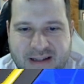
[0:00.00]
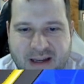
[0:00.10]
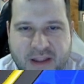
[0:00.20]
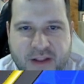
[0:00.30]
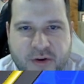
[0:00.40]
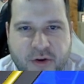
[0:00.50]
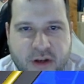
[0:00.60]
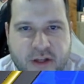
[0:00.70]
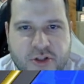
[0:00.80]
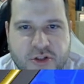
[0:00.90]
I think the
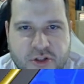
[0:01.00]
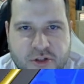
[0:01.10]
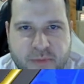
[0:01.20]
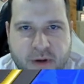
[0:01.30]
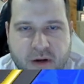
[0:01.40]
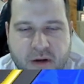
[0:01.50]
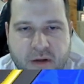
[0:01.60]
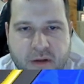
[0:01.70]
Greninja is just better.